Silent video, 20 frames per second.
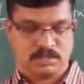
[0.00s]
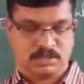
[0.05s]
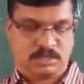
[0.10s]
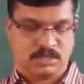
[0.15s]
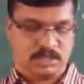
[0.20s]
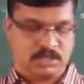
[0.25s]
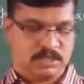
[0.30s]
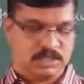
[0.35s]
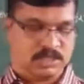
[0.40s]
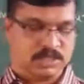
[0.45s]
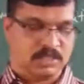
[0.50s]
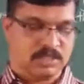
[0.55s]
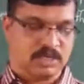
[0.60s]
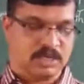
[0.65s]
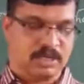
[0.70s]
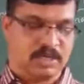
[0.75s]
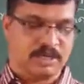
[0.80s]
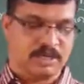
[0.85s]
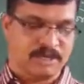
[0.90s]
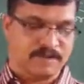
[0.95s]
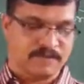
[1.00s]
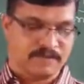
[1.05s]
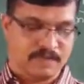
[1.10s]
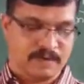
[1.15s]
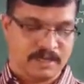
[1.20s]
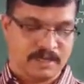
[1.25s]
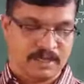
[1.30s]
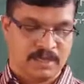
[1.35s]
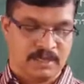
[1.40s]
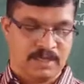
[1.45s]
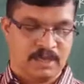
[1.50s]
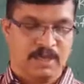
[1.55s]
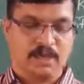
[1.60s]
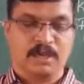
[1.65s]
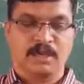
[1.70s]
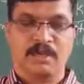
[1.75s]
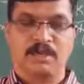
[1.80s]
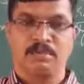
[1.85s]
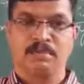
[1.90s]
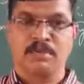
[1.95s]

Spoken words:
Listen, children, carefully. A